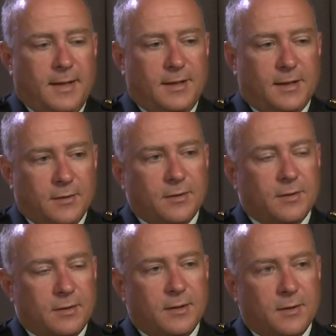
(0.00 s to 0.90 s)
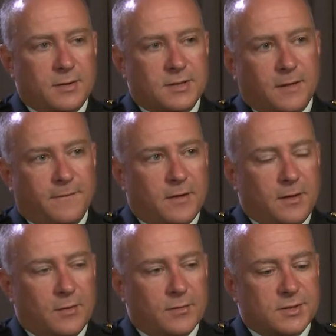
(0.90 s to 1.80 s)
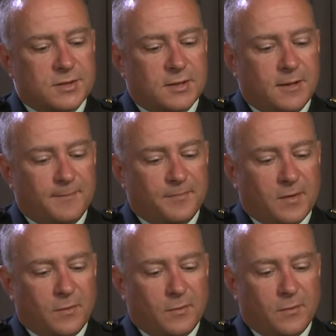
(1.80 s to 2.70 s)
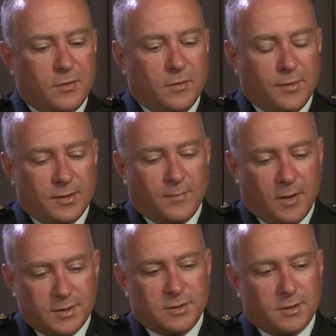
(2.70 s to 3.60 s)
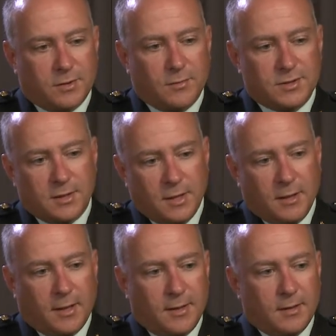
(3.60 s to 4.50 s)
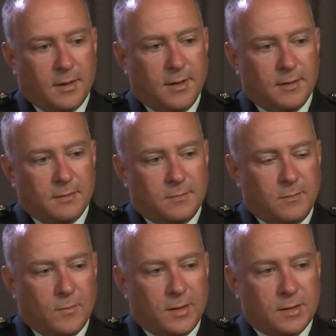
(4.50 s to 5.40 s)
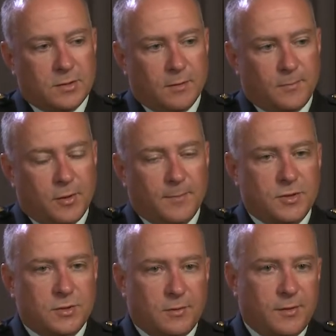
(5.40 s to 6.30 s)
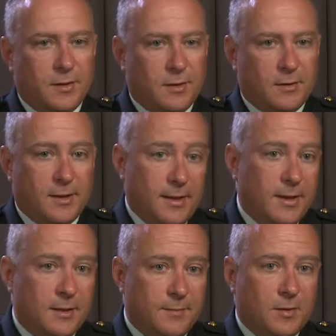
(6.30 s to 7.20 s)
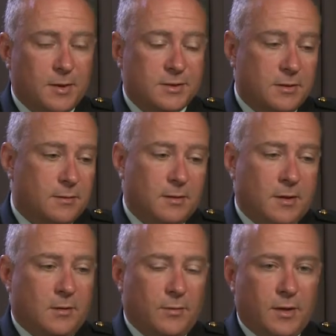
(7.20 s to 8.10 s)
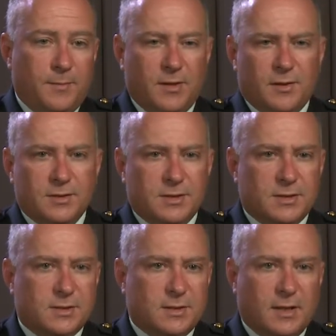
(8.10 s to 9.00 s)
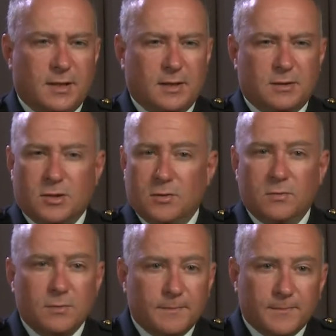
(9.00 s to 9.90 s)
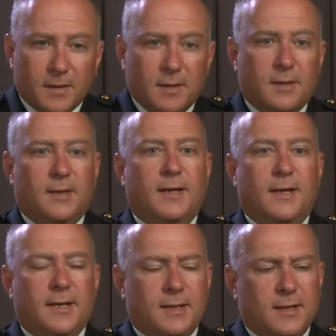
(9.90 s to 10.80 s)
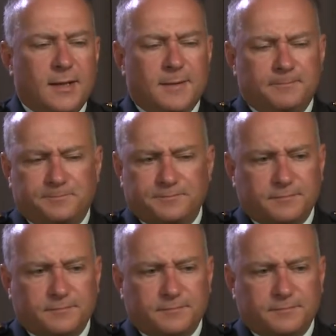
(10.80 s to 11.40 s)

The other stuff that I noticed going to Bosnia, of course, I went into a pretty mature theater again in Bosnia. We had been there since '92, and